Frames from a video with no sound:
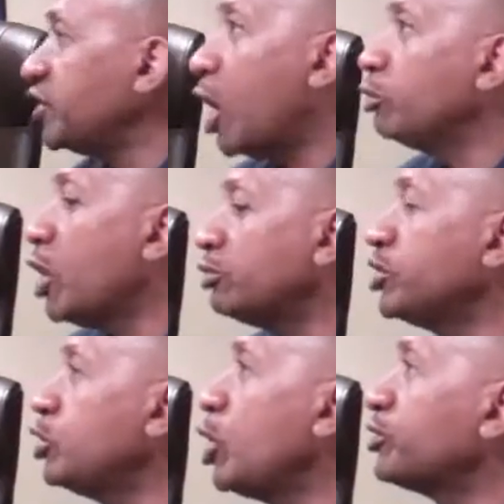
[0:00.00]

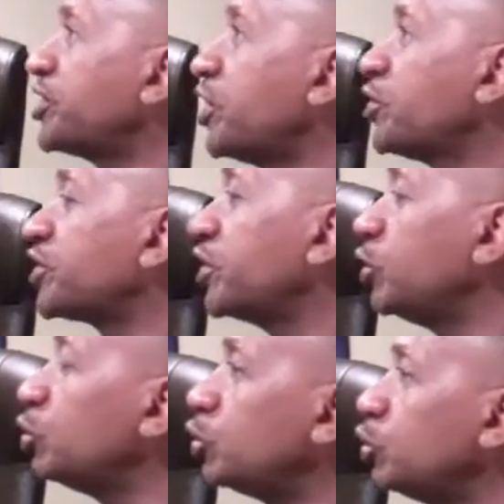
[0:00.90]
No,
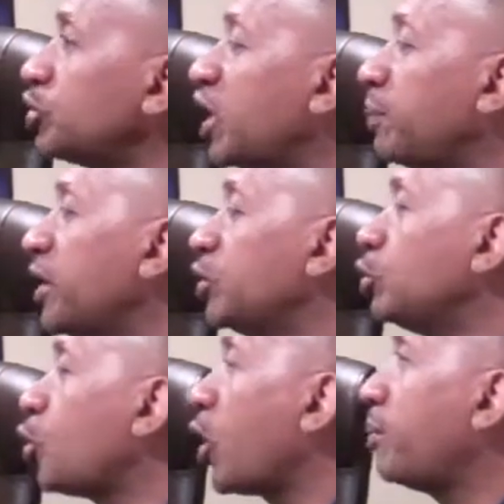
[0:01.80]
seriously. You sit up here and you
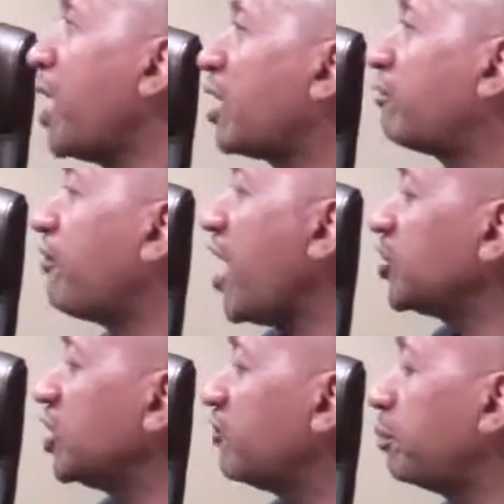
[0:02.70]
talk about a
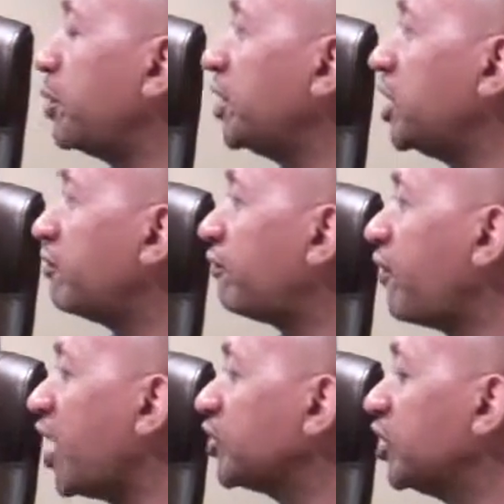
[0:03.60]
fraction of a penny of a
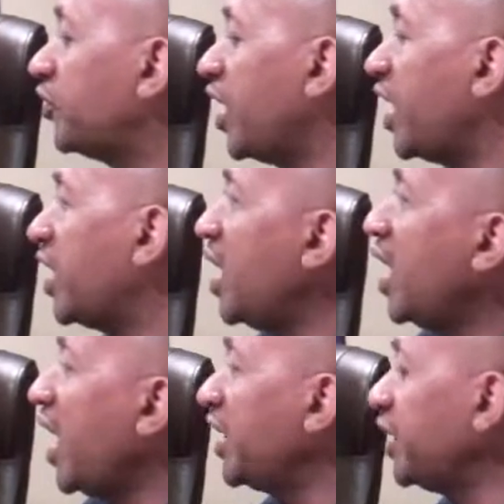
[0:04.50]
fraction of that,
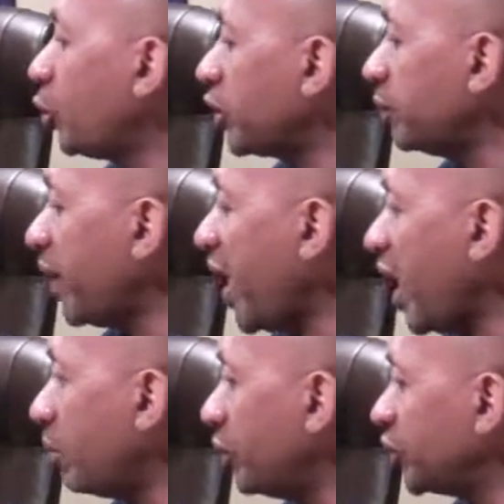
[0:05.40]
and they talking about
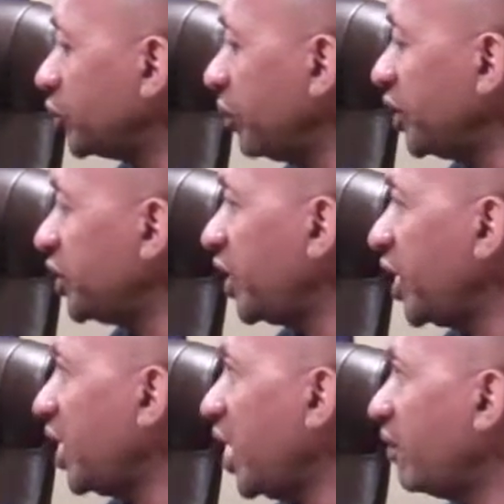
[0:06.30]
how much money
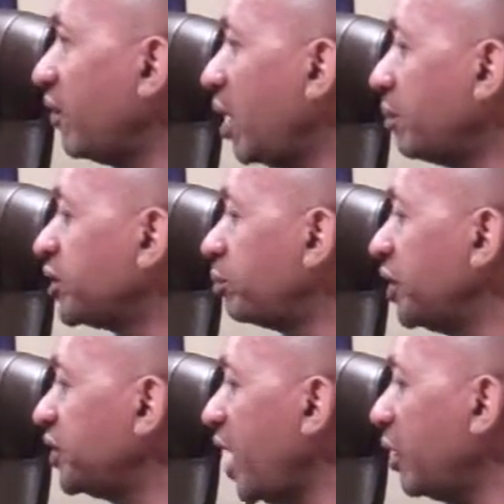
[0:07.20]
they have
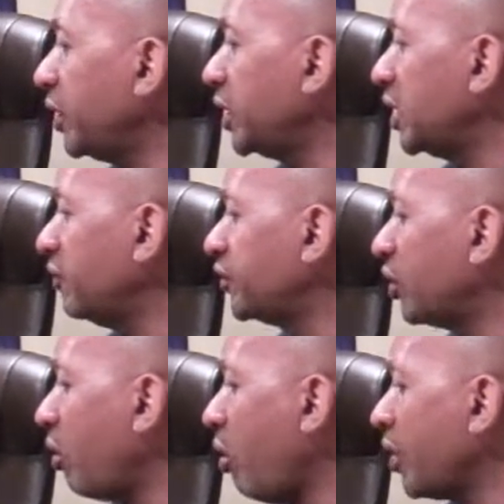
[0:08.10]
spent out and given
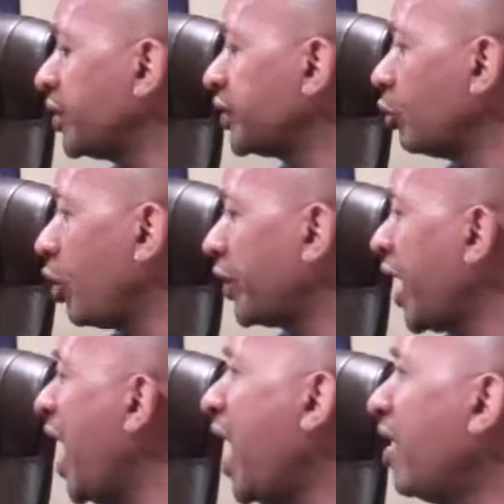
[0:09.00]
to artists and all of that.